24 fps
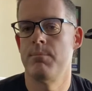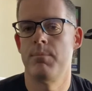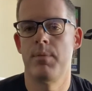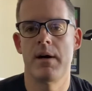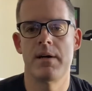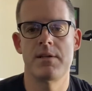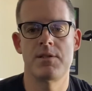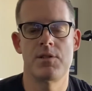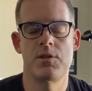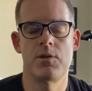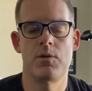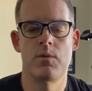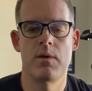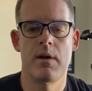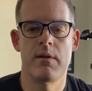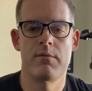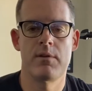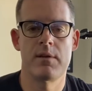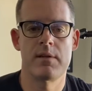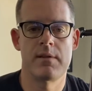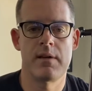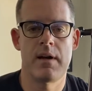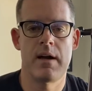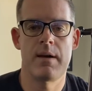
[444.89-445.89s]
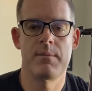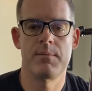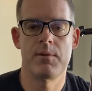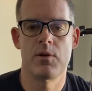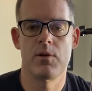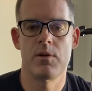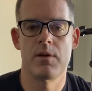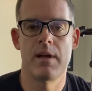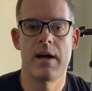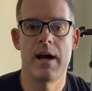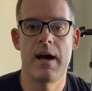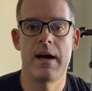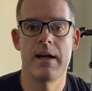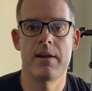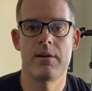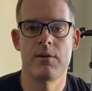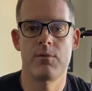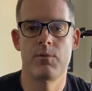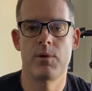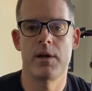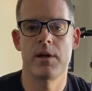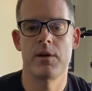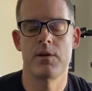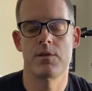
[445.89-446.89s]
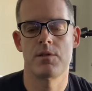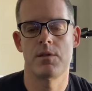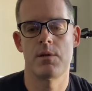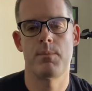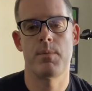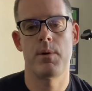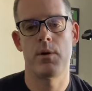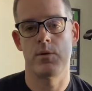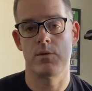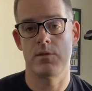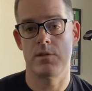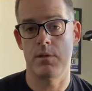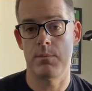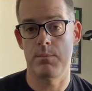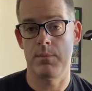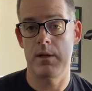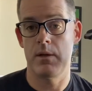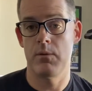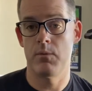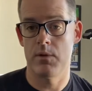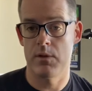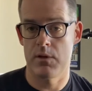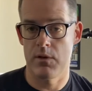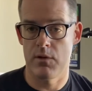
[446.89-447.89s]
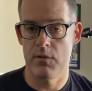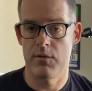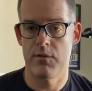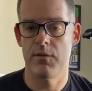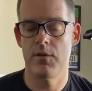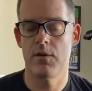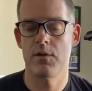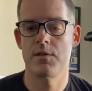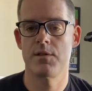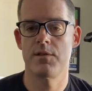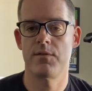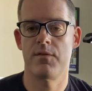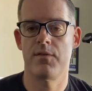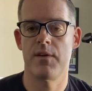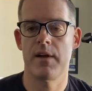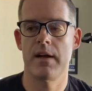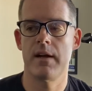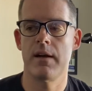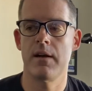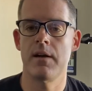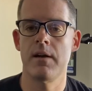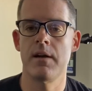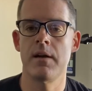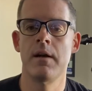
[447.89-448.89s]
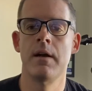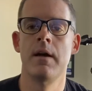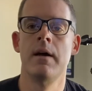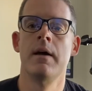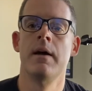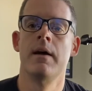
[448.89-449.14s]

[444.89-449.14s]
buzz you every time you're not where you're supposed to be with your first finger.